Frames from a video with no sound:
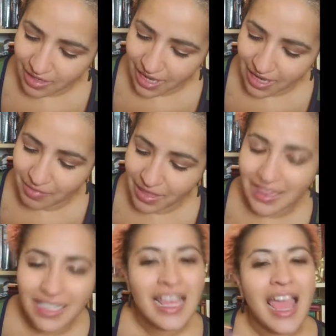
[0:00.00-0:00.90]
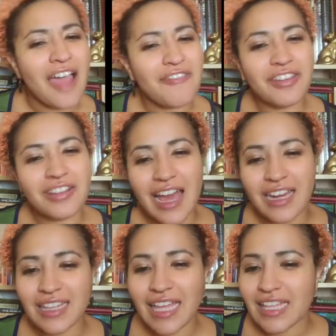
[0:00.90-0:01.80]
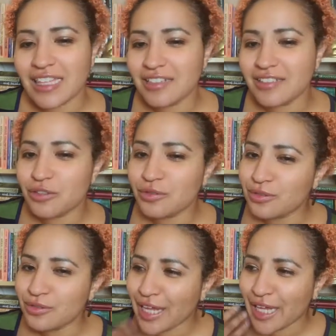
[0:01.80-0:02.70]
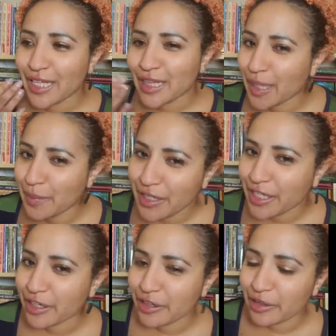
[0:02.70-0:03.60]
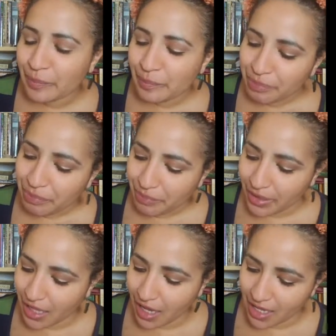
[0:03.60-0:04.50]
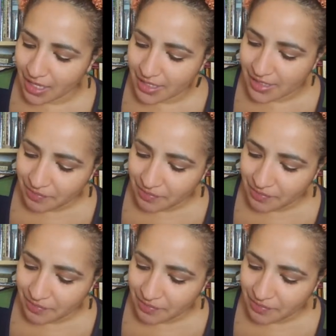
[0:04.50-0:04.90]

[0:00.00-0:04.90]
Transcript: and I'm like, I feel kind of like a little dude, like dummy here, because